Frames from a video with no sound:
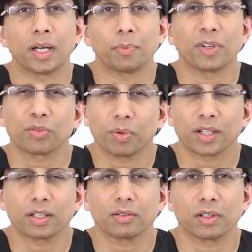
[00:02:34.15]
a
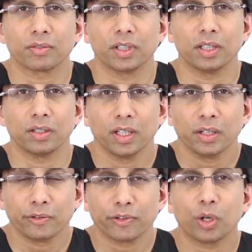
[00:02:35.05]
perspective of the
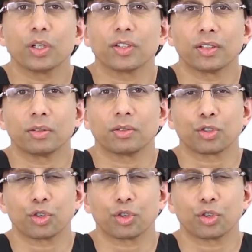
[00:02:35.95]
focus and